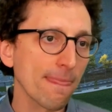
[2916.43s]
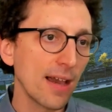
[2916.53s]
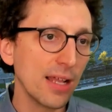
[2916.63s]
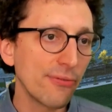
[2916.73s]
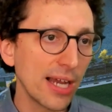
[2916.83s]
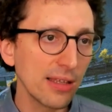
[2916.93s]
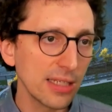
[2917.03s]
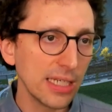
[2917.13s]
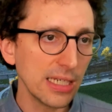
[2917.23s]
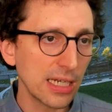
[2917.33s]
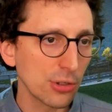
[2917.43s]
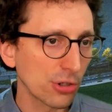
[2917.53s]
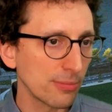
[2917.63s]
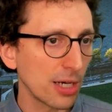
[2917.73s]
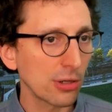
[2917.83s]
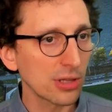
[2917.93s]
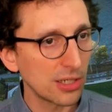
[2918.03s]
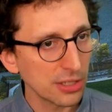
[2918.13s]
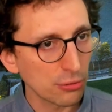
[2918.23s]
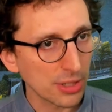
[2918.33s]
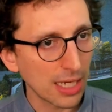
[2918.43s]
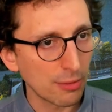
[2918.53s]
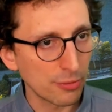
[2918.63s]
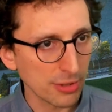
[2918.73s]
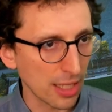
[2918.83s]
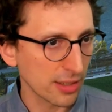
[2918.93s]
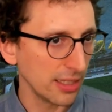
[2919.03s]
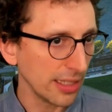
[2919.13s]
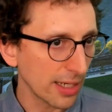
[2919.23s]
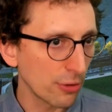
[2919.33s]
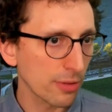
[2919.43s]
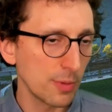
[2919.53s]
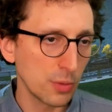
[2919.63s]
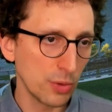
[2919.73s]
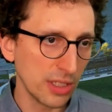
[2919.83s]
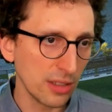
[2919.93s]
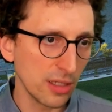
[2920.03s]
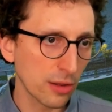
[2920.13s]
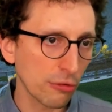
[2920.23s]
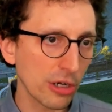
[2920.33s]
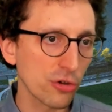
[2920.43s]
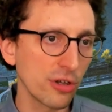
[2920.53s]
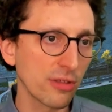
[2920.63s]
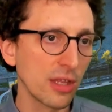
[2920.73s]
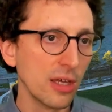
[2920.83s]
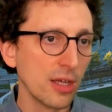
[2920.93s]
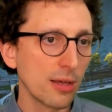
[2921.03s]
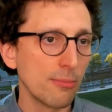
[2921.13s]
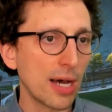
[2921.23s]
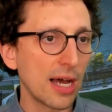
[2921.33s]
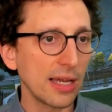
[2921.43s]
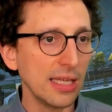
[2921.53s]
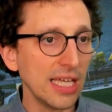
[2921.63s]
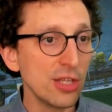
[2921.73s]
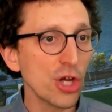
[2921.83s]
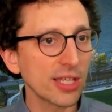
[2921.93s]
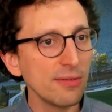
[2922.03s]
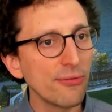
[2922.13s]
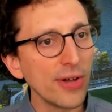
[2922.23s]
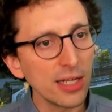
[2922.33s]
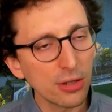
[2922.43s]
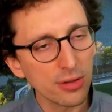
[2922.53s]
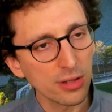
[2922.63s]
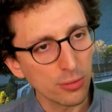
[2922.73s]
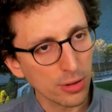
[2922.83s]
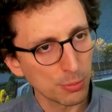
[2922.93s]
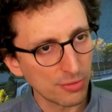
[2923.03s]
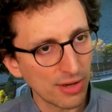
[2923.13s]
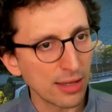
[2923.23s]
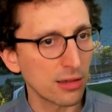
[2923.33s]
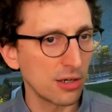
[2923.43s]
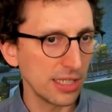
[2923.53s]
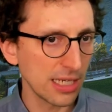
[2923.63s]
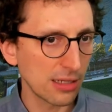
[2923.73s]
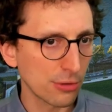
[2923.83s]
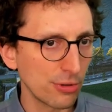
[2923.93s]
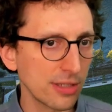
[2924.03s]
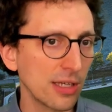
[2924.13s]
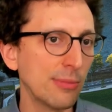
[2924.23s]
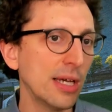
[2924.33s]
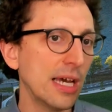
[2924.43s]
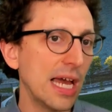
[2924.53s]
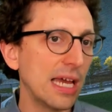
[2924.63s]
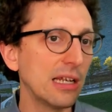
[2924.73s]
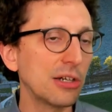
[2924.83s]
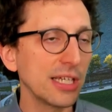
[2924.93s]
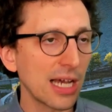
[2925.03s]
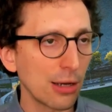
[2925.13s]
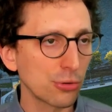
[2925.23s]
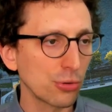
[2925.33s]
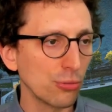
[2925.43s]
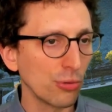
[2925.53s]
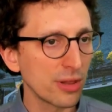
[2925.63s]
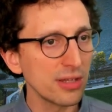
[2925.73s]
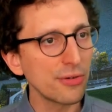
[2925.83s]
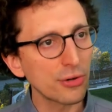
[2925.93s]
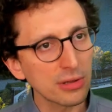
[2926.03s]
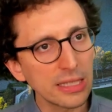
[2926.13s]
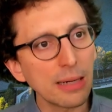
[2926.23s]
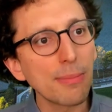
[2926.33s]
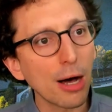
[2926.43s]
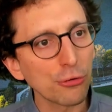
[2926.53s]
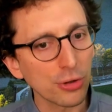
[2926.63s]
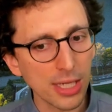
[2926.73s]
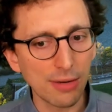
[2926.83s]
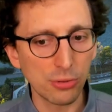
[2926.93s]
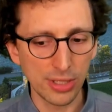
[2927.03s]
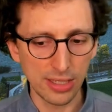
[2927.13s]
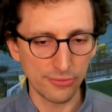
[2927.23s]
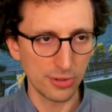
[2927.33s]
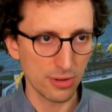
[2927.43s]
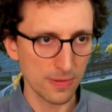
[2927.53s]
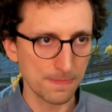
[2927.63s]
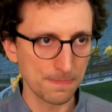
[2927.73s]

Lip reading: And finally, I talked about learning to recover from cascading errors between instructions by injecting failures into a supervised learning algorithm and learning how to reason differently about recovery efforts.